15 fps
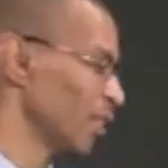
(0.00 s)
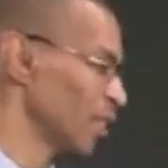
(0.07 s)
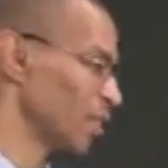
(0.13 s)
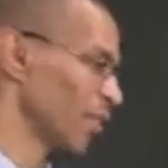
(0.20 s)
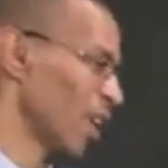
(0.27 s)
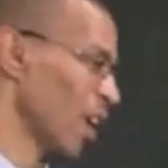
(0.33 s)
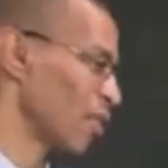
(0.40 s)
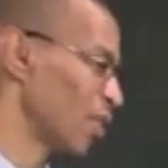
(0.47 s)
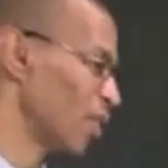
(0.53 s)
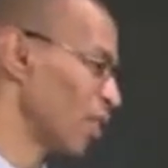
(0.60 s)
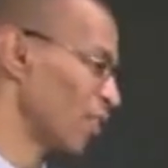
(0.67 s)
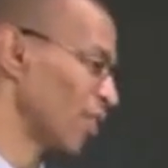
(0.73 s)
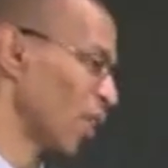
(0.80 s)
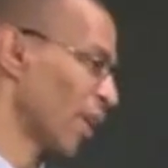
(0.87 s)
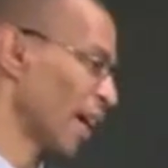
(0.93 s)
news for our
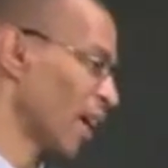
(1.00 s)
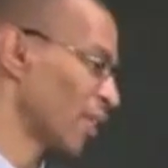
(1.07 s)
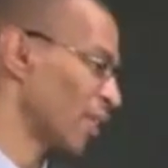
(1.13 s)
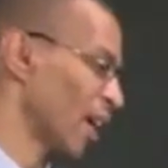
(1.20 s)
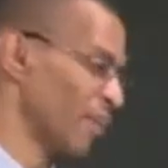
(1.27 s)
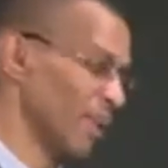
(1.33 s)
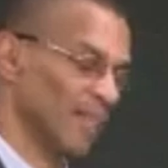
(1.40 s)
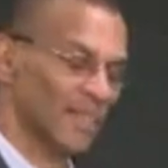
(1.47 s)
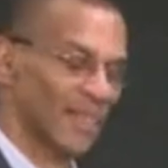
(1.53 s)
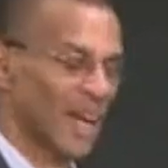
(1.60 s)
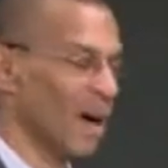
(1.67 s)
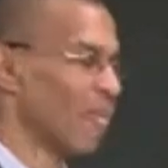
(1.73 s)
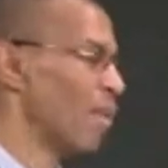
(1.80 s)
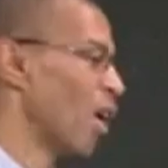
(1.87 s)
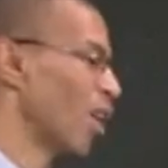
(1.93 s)
rural folk. I mean,
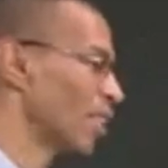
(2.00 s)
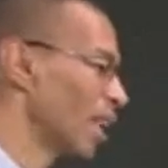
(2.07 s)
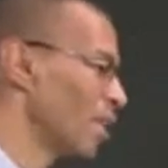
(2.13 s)
come on.